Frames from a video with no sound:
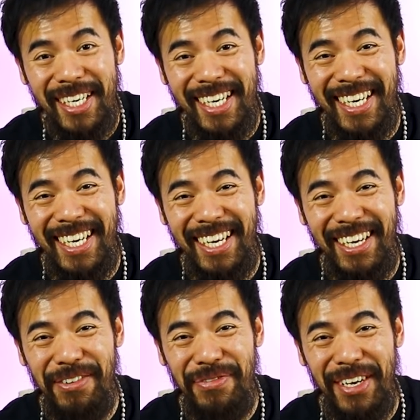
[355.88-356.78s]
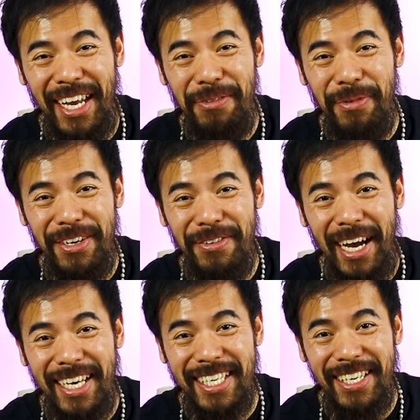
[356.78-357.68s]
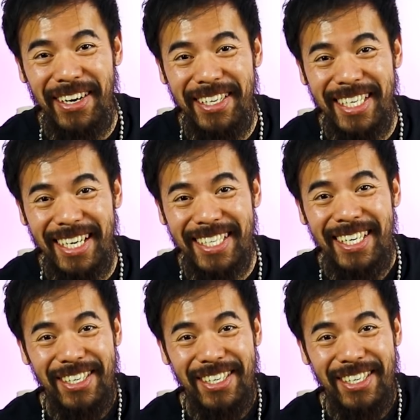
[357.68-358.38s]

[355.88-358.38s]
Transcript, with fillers: if anybody who has any contacts,